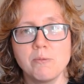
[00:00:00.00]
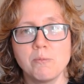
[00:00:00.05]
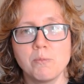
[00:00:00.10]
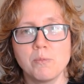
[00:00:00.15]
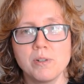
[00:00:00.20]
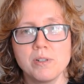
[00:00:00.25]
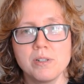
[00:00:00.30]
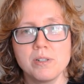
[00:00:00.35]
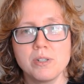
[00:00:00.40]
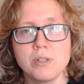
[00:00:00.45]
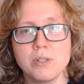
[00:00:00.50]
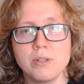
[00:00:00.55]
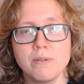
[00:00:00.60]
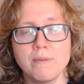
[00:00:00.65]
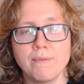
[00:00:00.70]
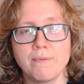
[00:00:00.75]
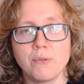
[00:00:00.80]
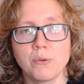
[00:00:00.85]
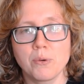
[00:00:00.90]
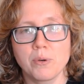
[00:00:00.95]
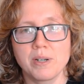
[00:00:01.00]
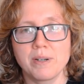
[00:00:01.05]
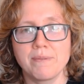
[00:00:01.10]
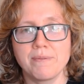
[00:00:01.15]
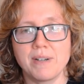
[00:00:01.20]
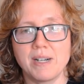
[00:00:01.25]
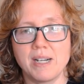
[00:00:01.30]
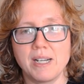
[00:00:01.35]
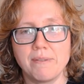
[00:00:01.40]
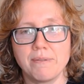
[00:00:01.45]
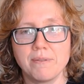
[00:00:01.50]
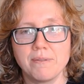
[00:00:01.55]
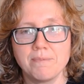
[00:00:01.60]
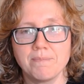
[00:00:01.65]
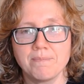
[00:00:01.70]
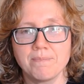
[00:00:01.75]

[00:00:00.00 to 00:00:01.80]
1, 2, 4, and 5.